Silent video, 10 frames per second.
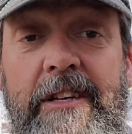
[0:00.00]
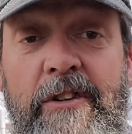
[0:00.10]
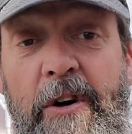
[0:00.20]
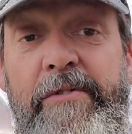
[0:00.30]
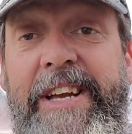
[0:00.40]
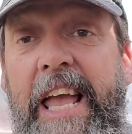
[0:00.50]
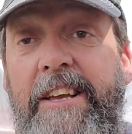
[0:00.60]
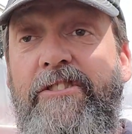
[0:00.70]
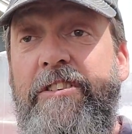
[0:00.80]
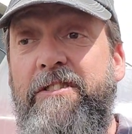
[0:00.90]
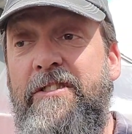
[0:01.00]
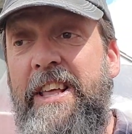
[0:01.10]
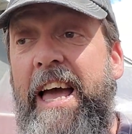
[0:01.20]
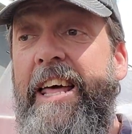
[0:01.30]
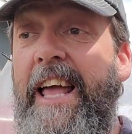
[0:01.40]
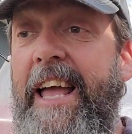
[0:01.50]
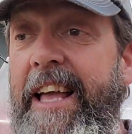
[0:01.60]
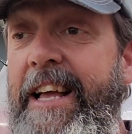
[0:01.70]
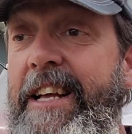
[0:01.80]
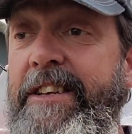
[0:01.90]
notifications that
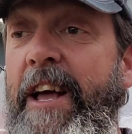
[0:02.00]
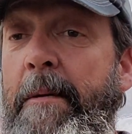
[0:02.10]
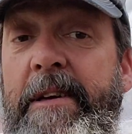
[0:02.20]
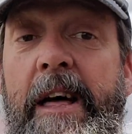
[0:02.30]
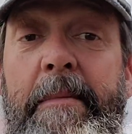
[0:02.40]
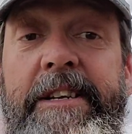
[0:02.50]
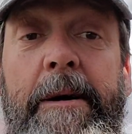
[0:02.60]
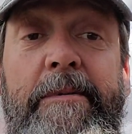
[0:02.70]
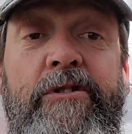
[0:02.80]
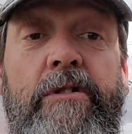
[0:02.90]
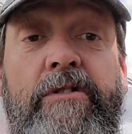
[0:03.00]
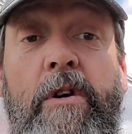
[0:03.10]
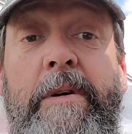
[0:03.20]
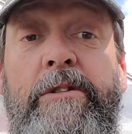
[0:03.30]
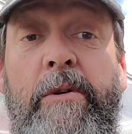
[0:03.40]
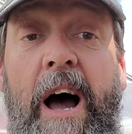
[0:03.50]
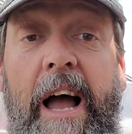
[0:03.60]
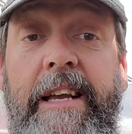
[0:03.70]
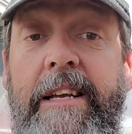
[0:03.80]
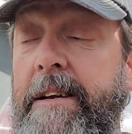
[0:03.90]
tell me that my temperature is going too
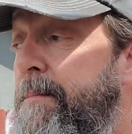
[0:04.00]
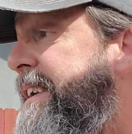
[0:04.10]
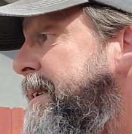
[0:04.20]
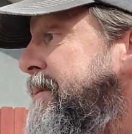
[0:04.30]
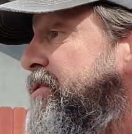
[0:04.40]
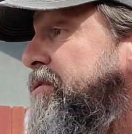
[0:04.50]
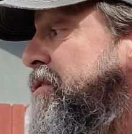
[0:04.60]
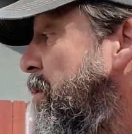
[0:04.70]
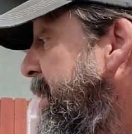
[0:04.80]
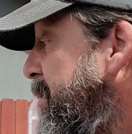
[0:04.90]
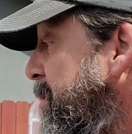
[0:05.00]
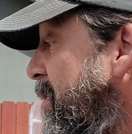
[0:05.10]
high, my temperature is going too